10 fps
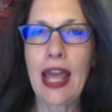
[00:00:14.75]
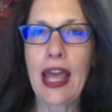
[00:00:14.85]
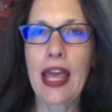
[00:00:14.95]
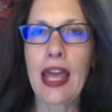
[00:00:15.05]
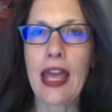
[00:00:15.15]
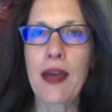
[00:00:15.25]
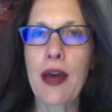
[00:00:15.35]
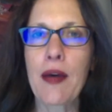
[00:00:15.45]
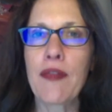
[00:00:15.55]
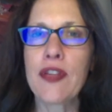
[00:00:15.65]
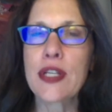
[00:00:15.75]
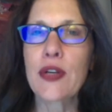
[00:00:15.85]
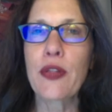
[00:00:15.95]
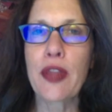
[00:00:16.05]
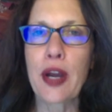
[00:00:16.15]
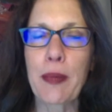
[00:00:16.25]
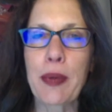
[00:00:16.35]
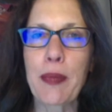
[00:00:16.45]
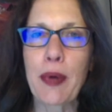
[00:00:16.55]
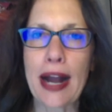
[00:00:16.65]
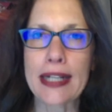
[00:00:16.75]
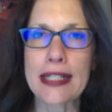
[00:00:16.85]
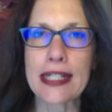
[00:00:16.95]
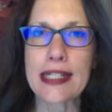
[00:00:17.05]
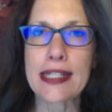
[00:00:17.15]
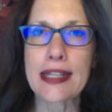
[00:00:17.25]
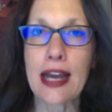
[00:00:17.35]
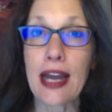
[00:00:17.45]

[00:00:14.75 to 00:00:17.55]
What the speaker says: a physical therapy practice.